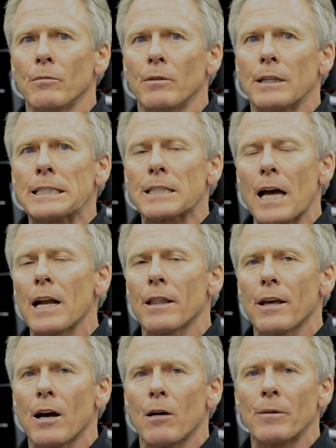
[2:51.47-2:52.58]
the design of
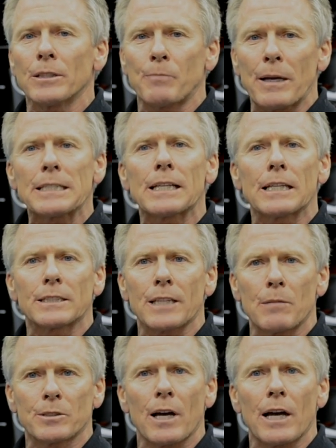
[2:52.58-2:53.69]
the helmet is basically the
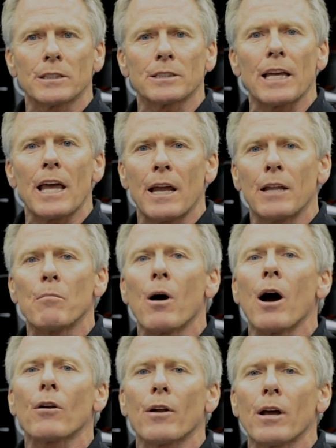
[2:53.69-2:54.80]
same size as any
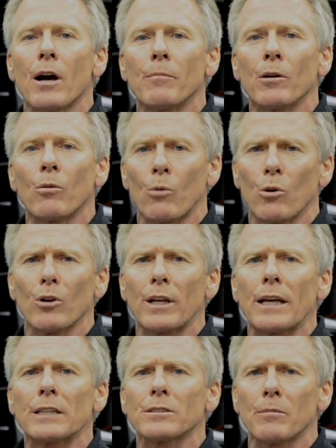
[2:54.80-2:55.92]
modern helmet. When we're
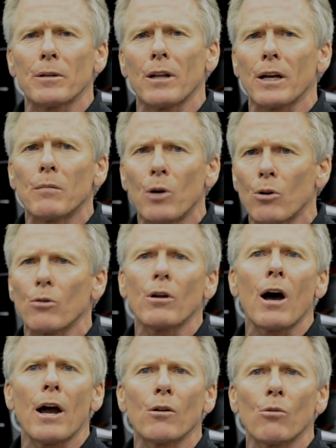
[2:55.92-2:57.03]
looking at something like a Moto
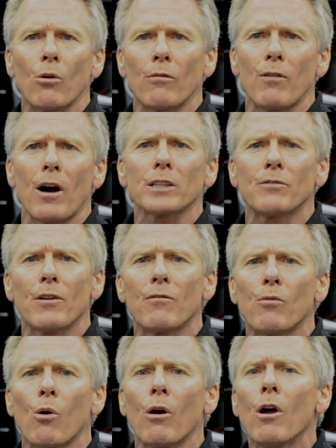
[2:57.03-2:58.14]
9 or a Fox
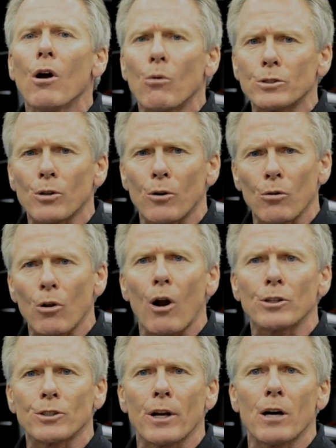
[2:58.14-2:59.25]
V4, which are
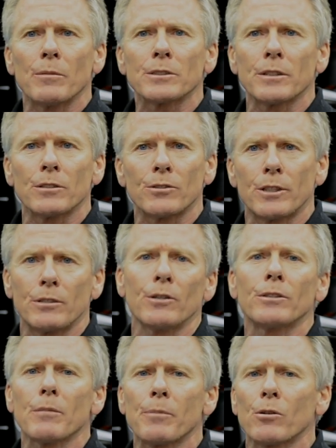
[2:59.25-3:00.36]
larger helmets than your
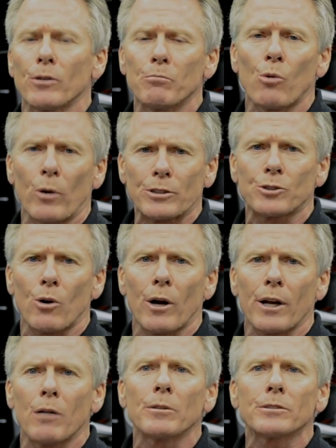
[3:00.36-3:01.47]
typical, more historic
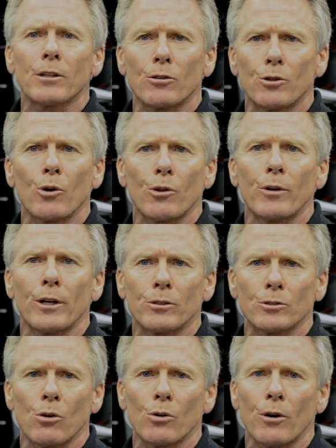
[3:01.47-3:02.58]
helmets that are 2 or 3
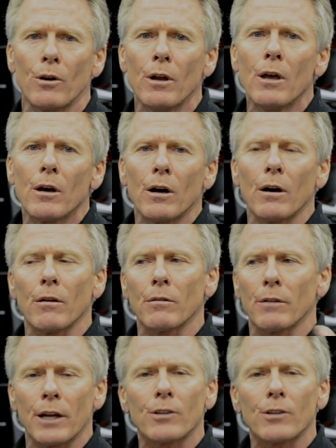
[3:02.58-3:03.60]
years older, the